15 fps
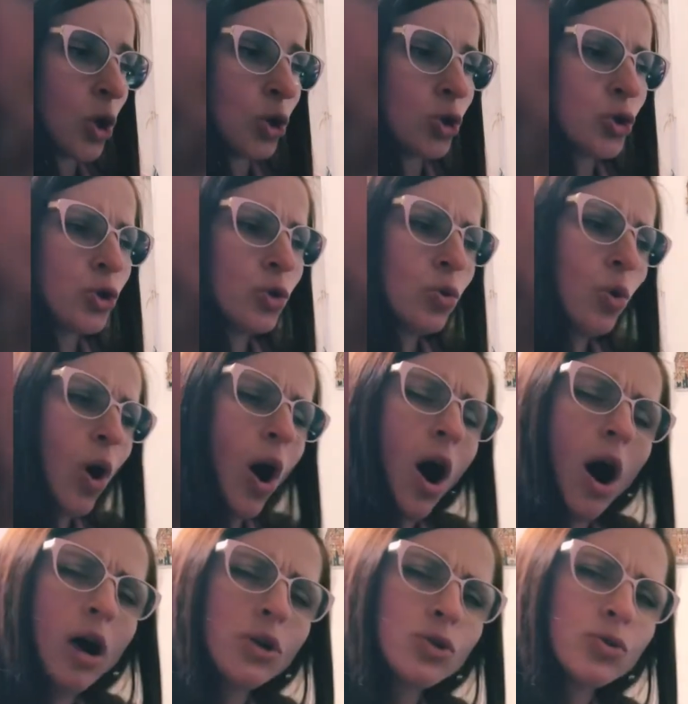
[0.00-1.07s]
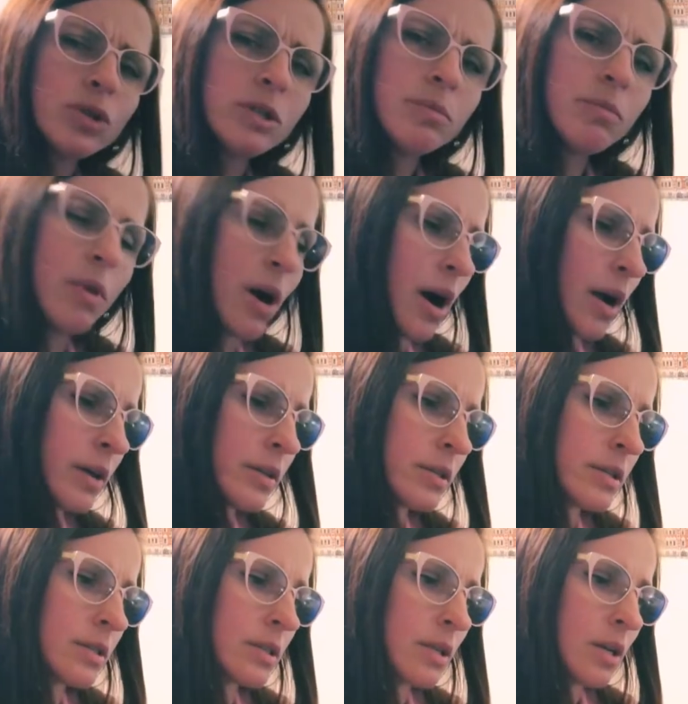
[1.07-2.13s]
200
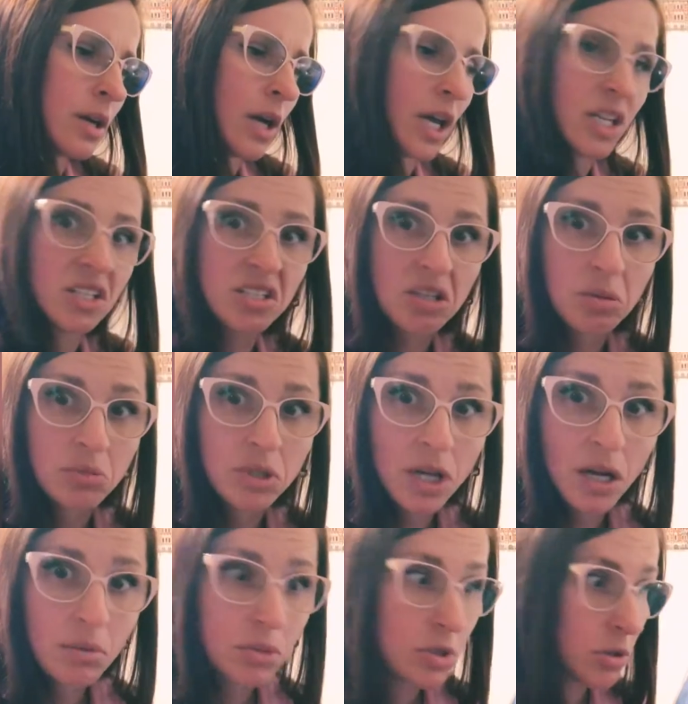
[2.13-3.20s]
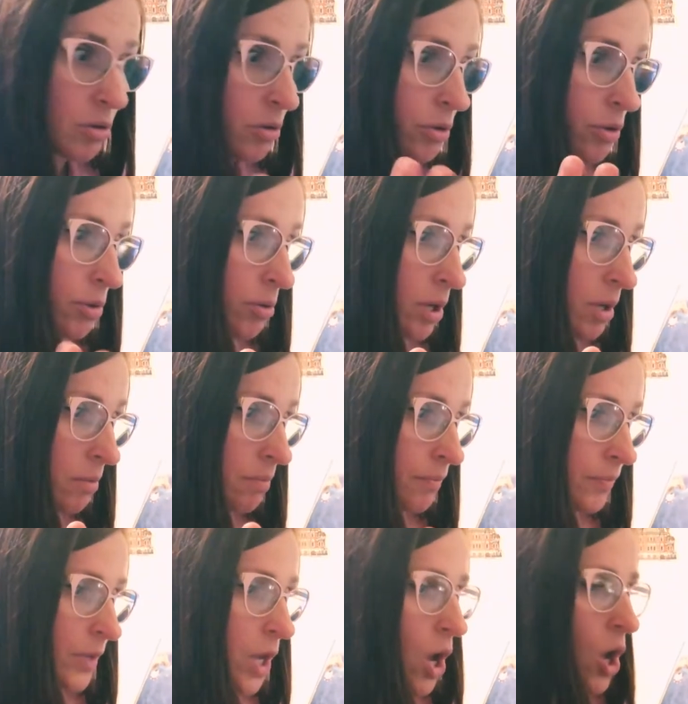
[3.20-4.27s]
miles, and sometimes 3.
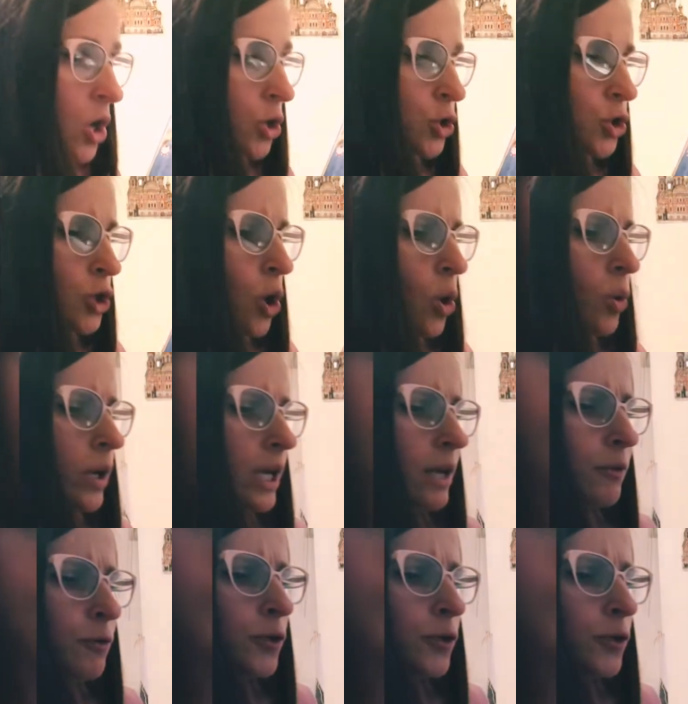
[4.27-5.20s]
So if